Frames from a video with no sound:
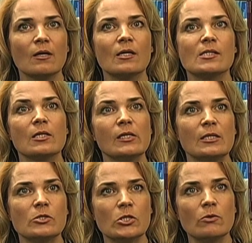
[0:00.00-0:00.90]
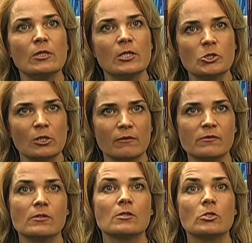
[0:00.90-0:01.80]
is leading two
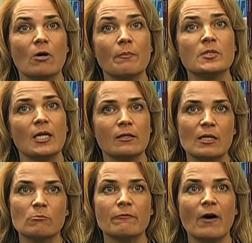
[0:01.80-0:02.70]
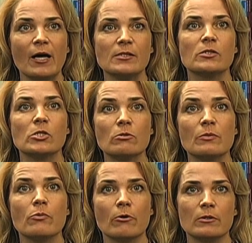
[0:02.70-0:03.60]
initiatives to update and revise two
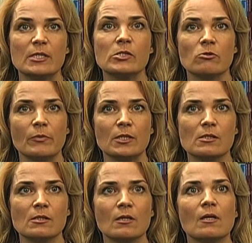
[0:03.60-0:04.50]
important instruments